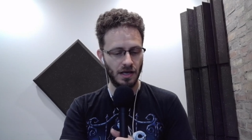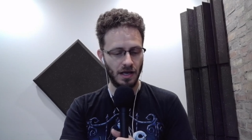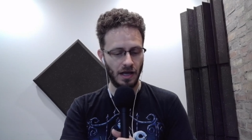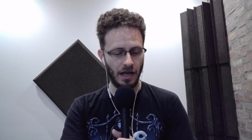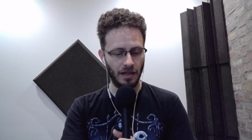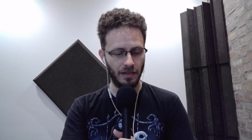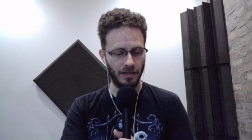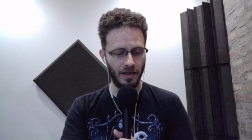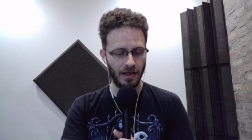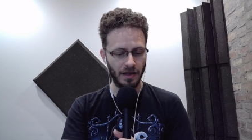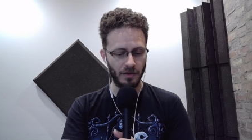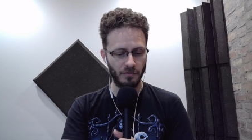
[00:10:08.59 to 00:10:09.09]
I
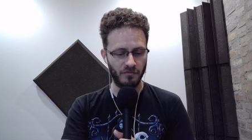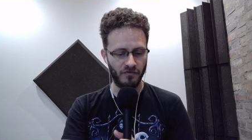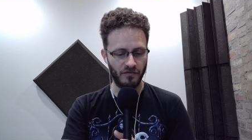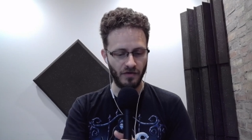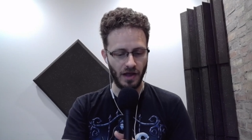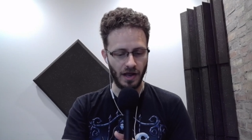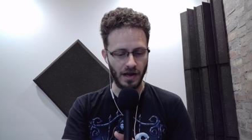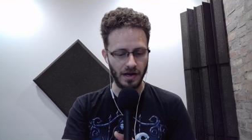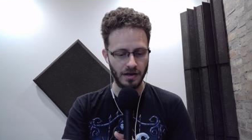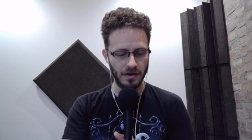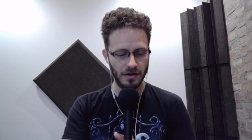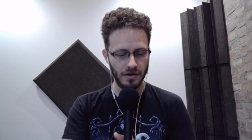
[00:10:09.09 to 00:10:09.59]
like them
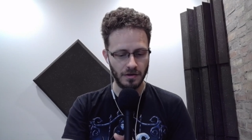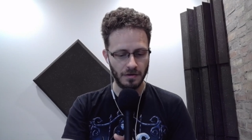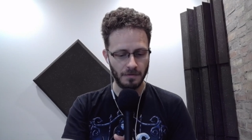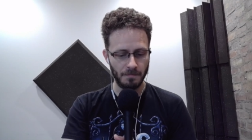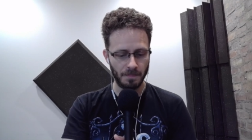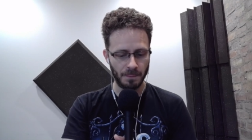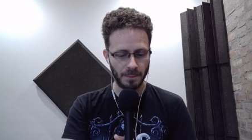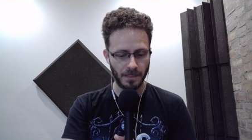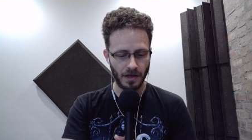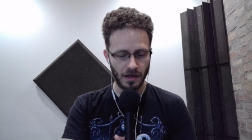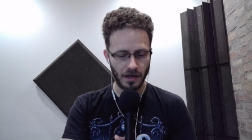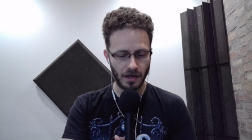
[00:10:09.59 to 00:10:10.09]
fine,
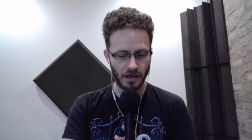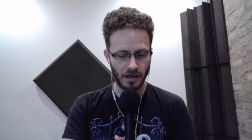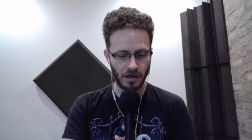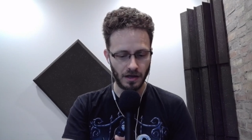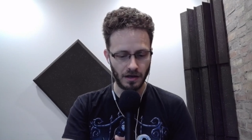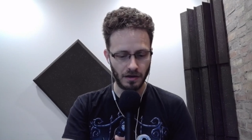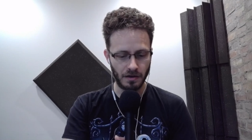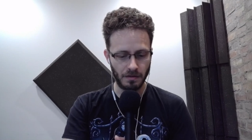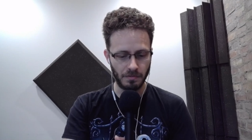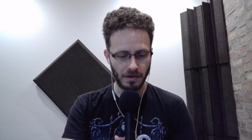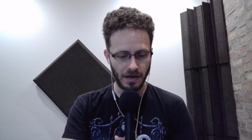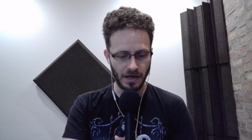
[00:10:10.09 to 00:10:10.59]

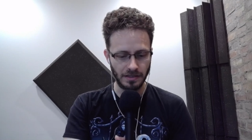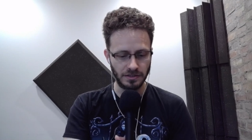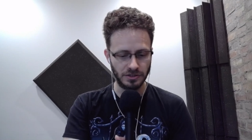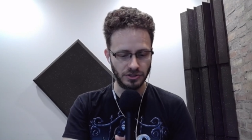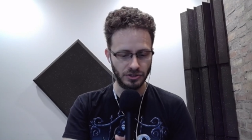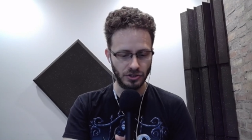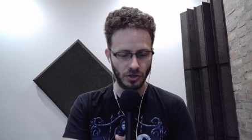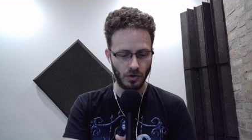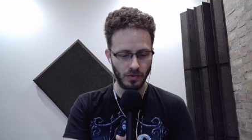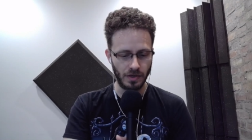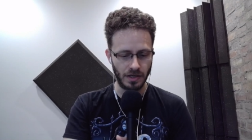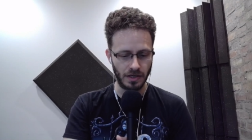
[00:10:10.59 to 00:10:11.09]
but I
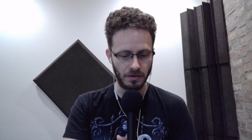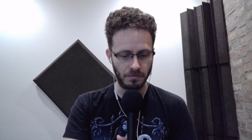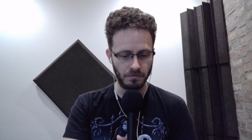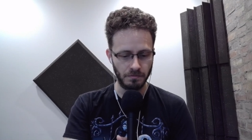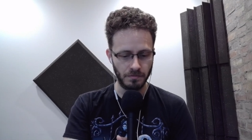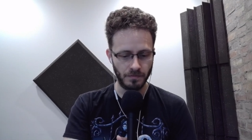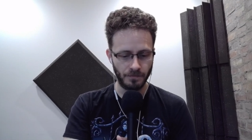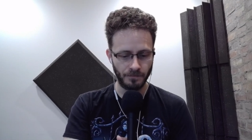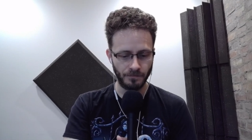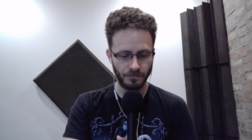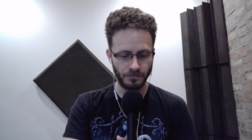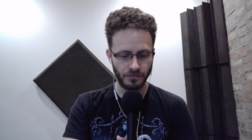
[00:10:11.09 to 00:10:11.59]
just don't eat them.